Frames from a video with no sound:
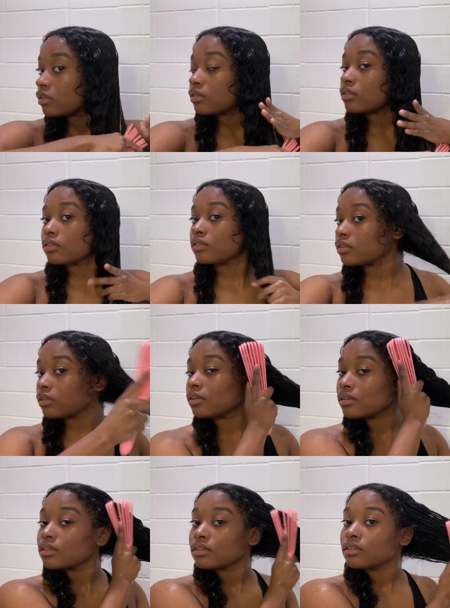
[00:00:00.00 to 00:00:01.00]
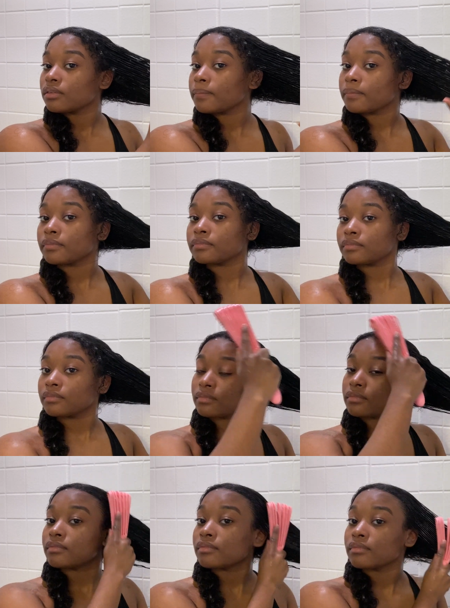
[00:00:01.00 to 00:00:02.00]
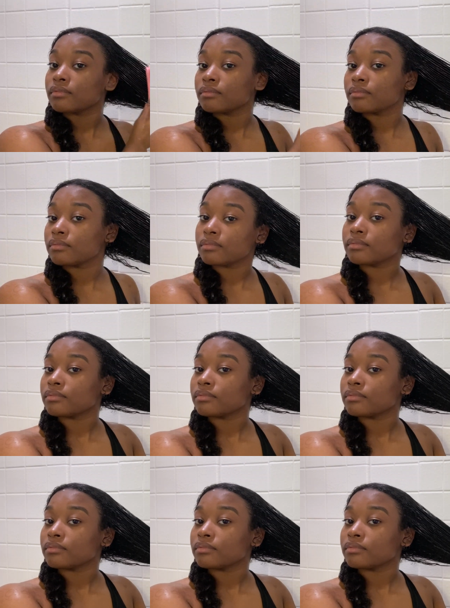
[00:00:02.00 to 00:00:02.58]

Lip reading: Nobody speaks.